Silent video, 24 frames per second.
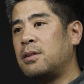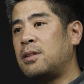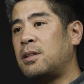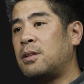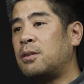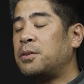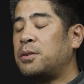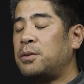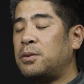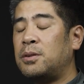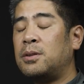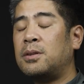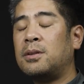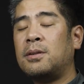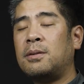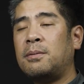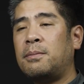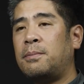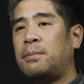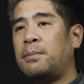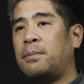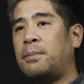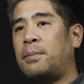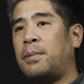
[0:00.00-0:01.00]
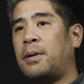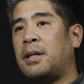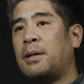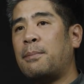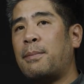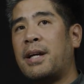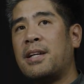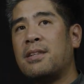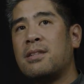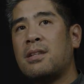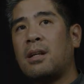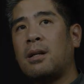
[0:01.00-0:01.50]
So it was pretty
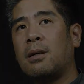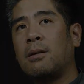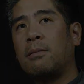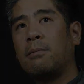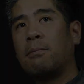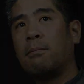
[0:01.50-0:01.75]
amazing.